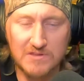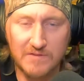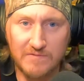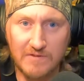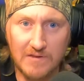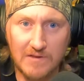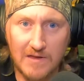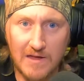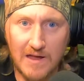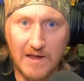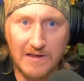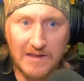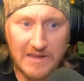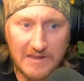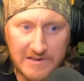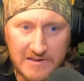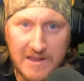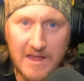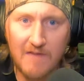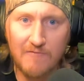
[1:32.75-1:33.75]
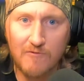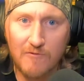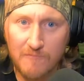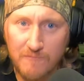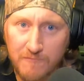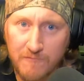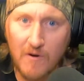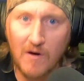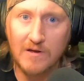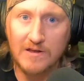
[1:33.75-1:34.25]
of it and he never
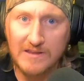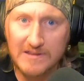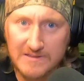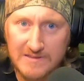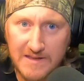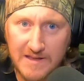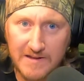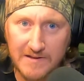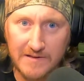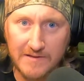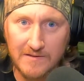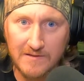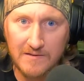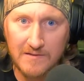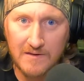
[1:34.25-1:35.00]
fucking did it.